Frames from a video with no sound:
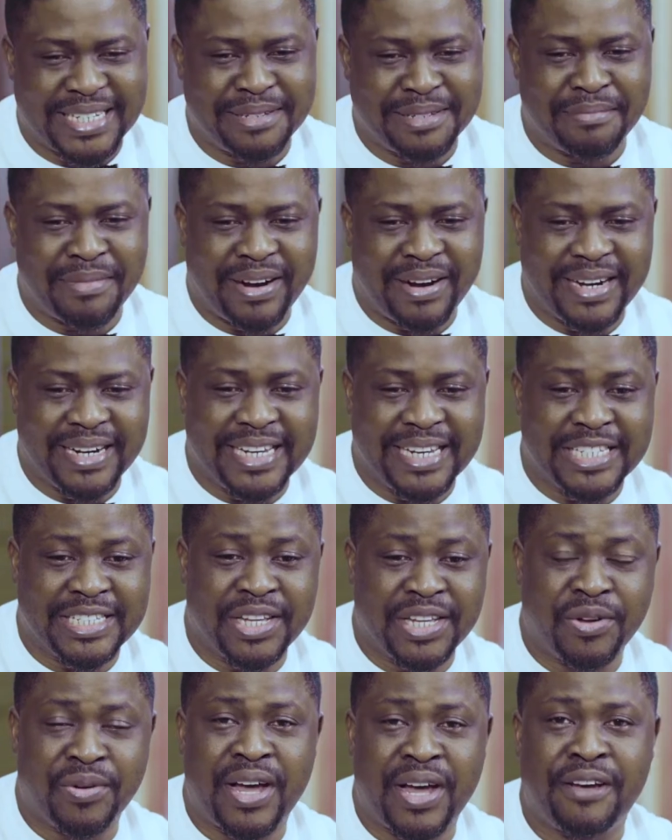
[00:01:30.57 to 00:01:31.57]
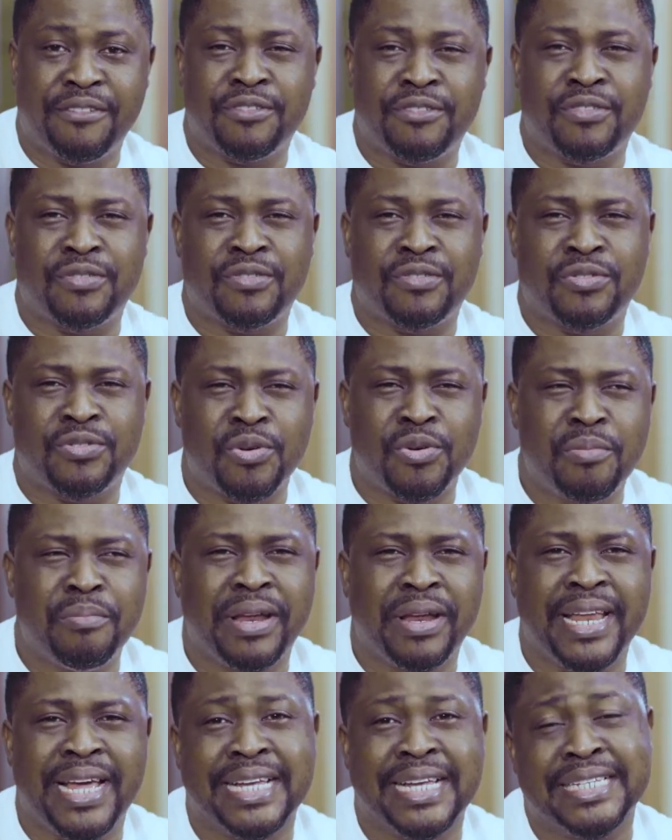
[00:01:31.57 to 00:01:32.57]
getting married is they don't have so
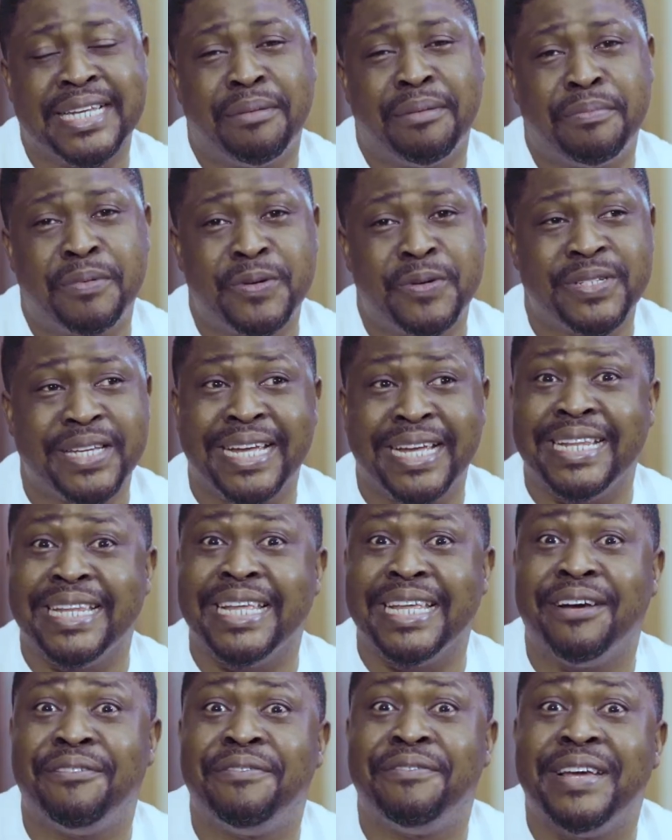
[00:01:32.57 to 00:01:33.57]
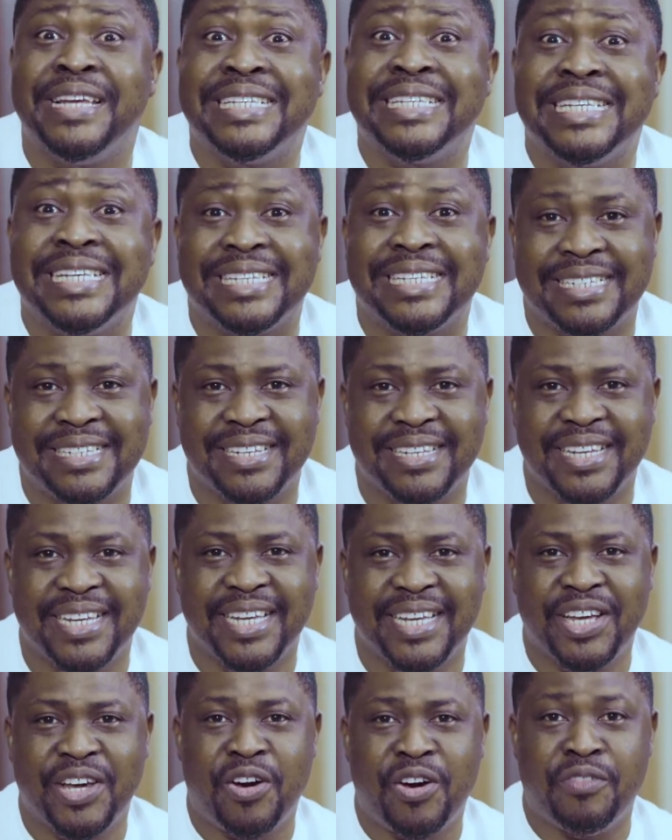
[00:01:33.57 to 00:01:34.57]
many examples in their faces
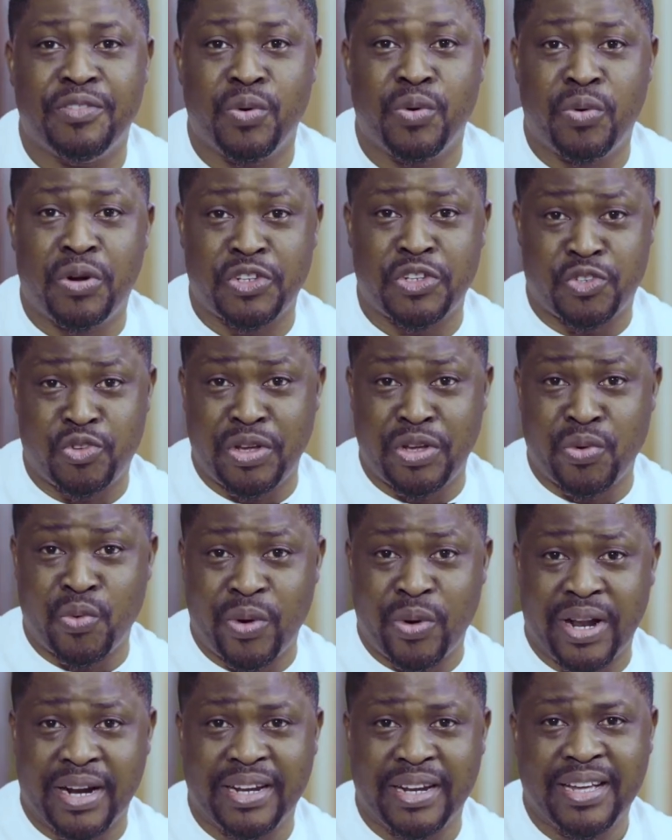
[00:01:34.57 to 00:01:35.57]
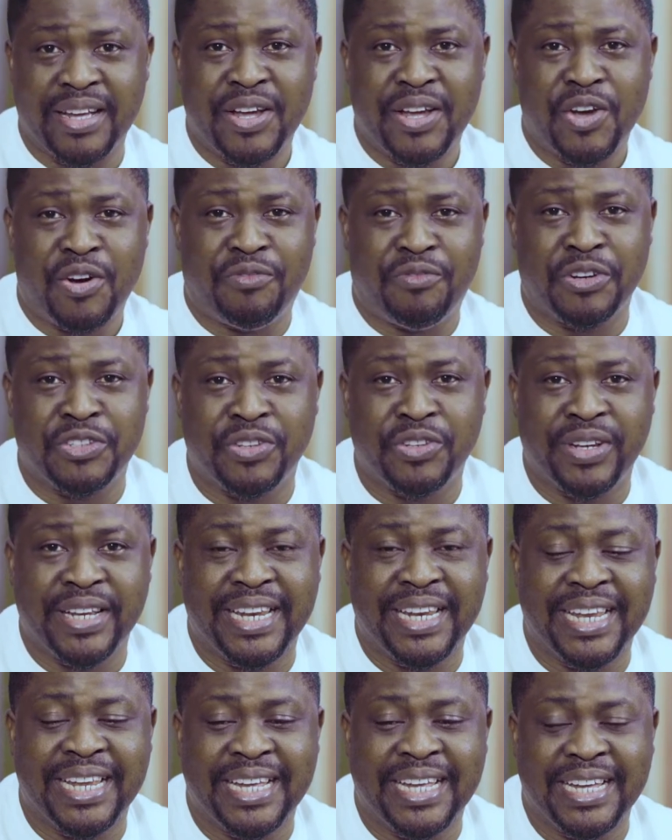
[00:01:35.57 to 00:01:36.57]
of the ones doing well.
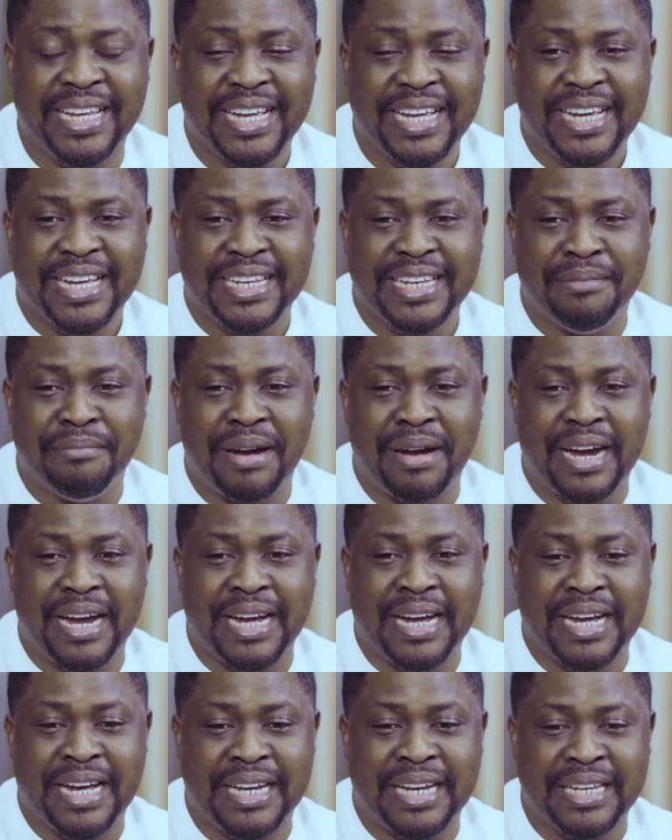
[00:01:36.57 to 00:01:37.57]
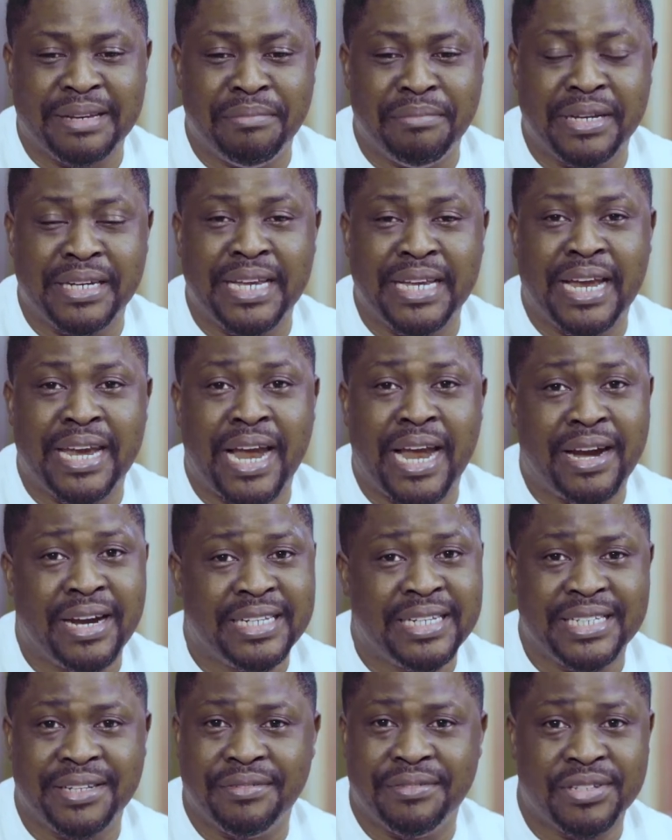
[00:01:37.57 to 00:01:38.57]
Fortunately, the, uh, the media
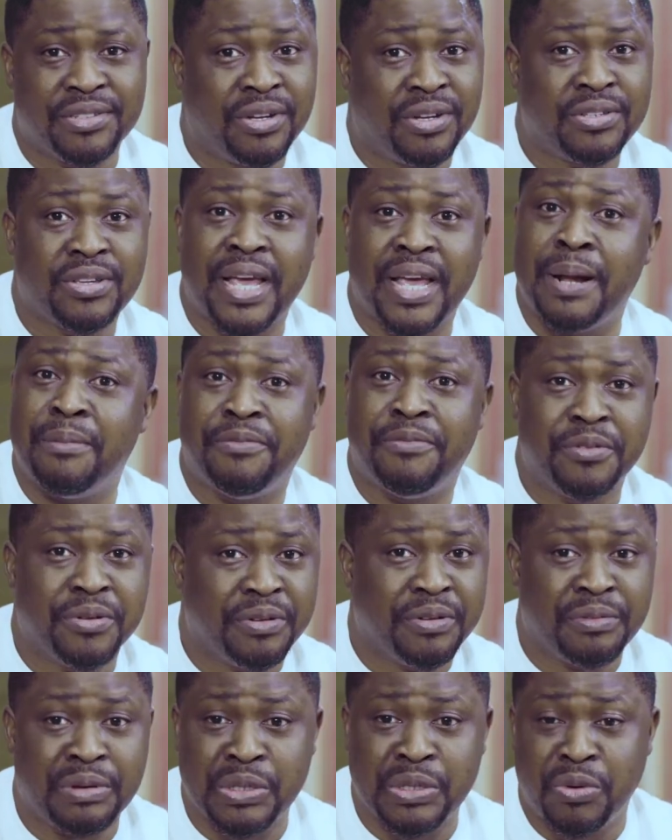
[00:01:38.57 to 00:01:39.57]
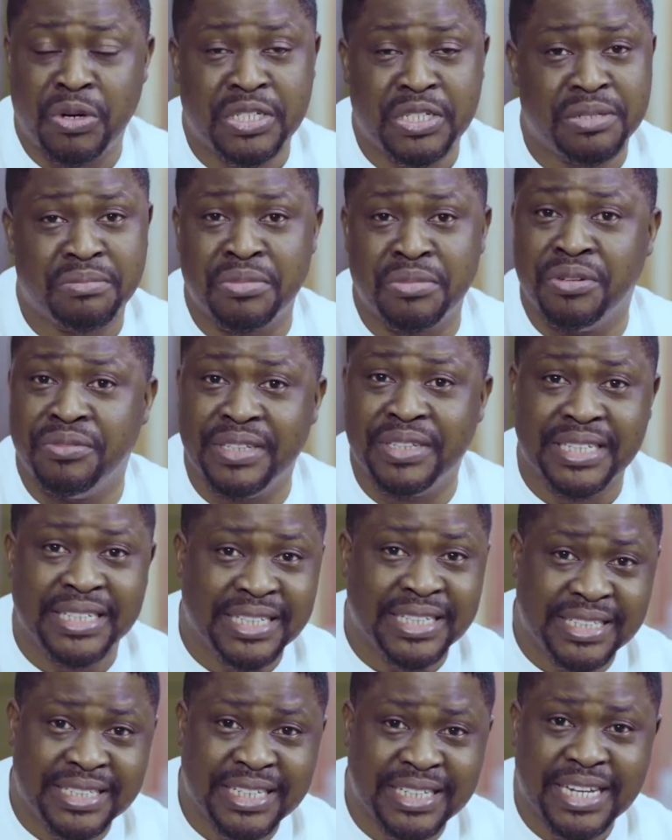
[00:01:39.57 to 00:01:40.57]
narrative is not helpful. When you watch
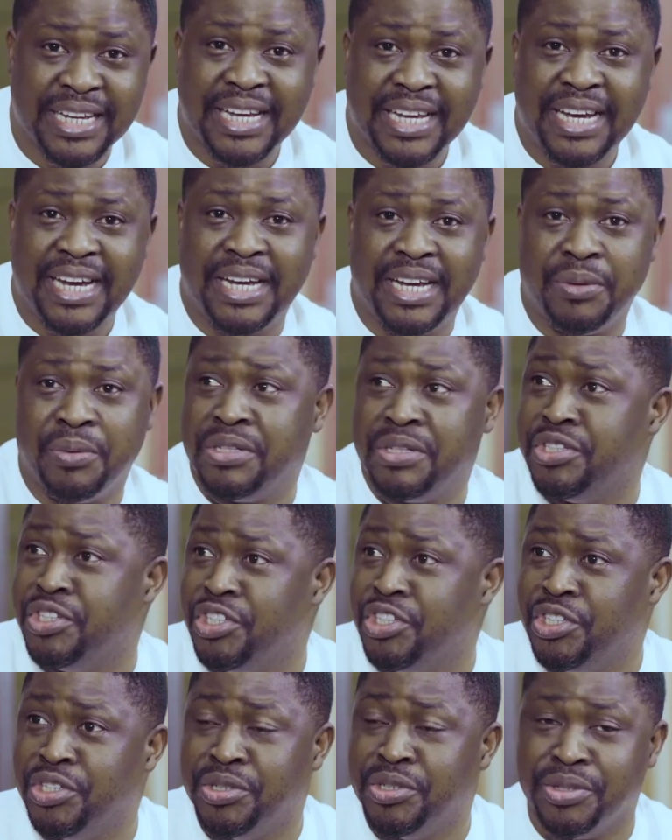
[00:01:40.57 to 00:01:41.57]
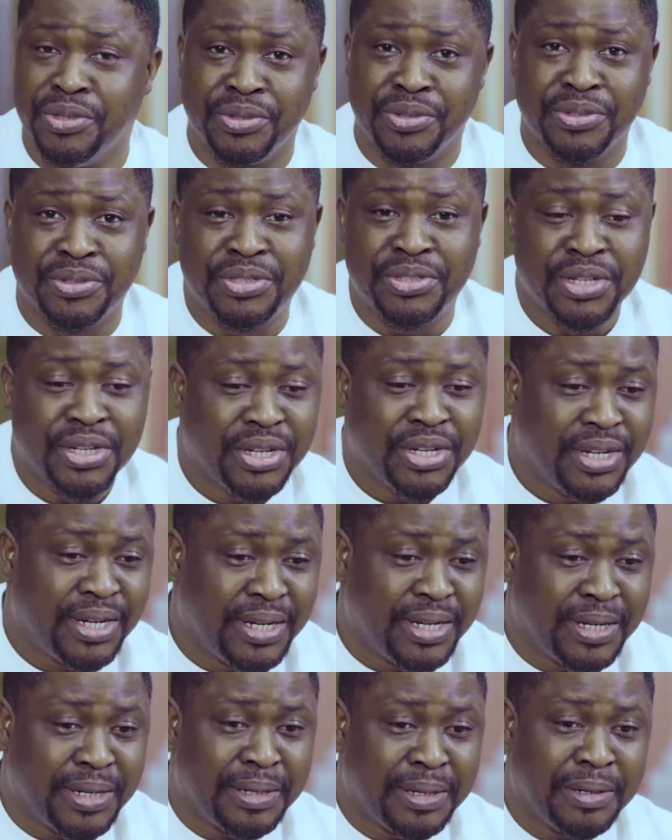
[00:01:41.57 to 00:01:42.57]
movies, uh, you watch the news,
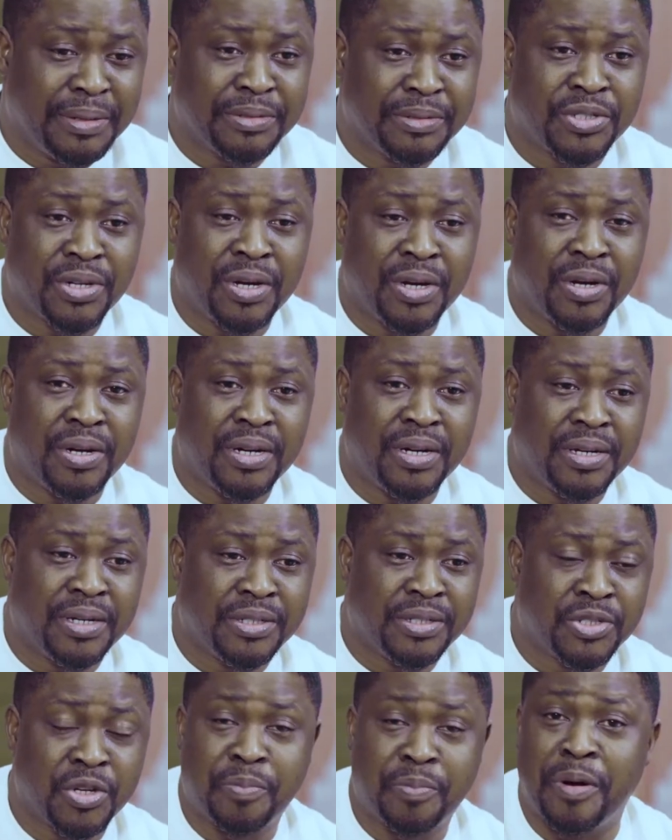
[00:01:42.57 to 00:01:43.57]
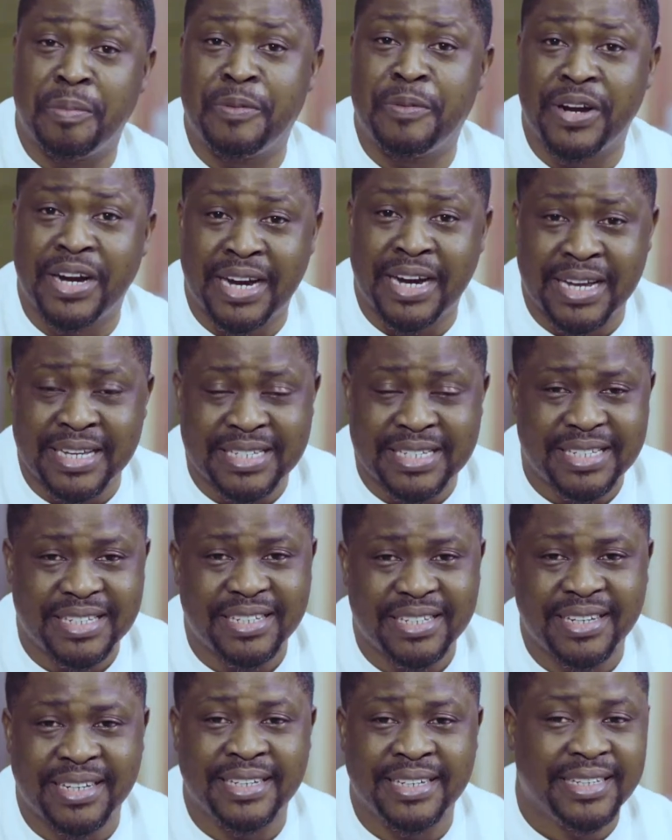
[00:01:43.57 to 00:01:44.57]
uh, uh, soap operas,
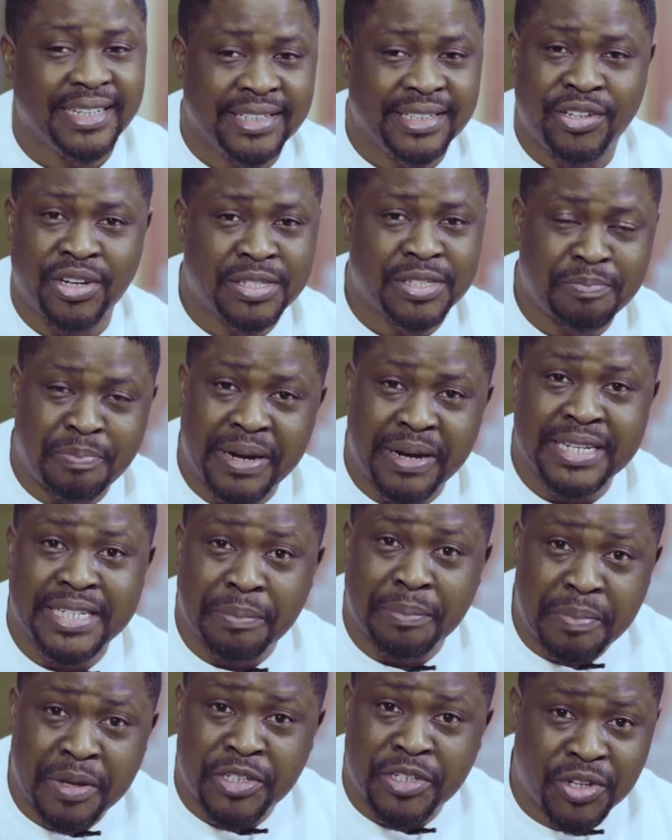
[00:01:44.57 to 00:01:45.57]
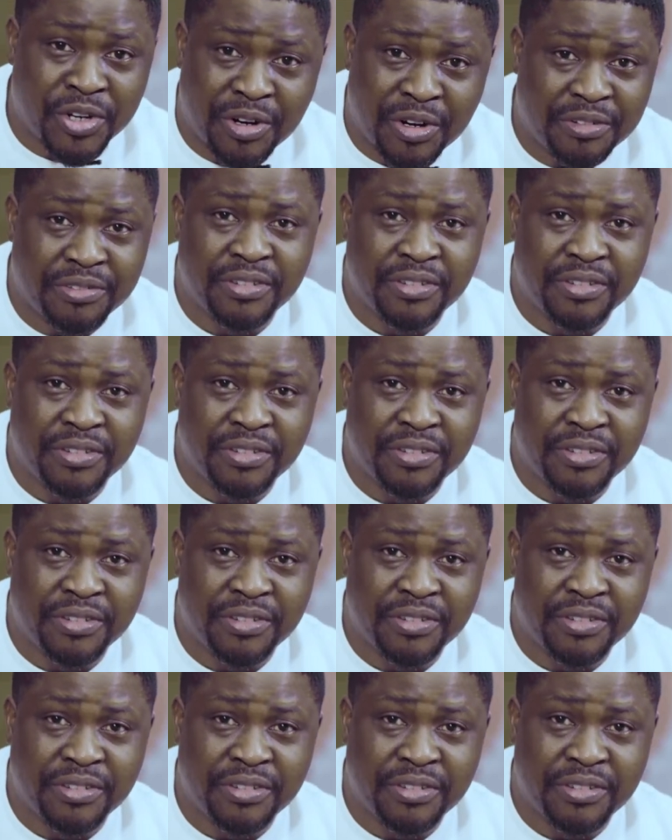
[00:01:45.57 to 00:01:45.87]
it, it just paints a picture